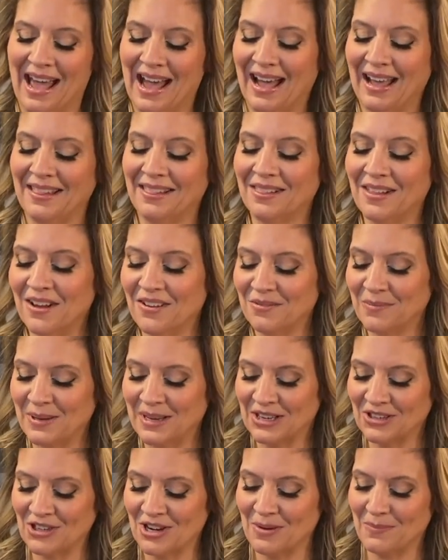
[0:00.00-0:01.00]
I love
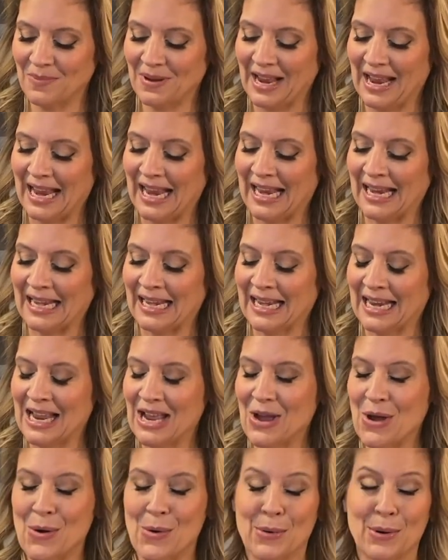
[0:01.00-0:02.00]
pink champagne
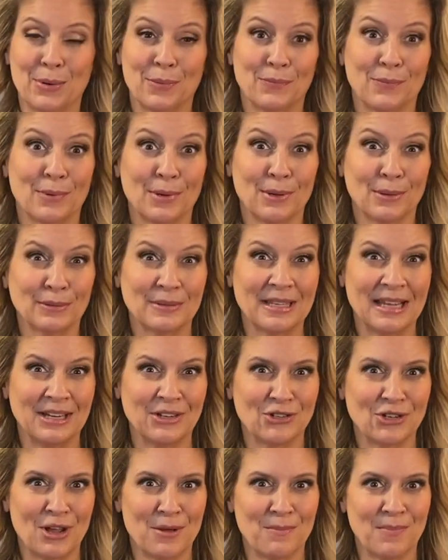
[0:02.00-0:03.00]
or rosé
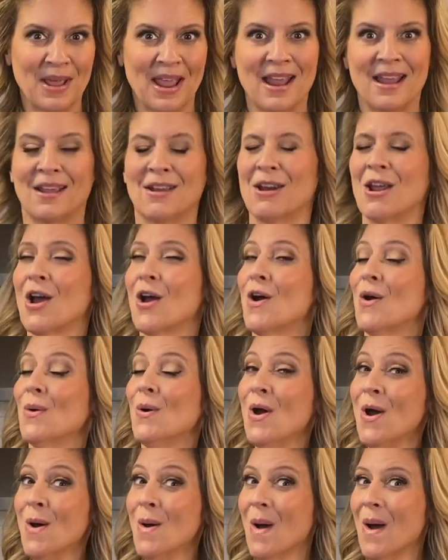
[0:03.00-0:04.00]
champagne,
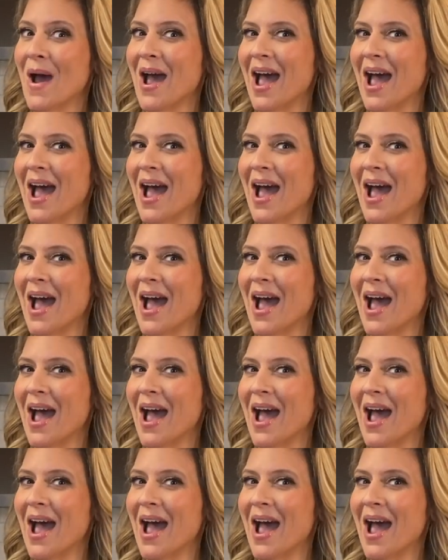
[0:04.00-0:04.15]
woo!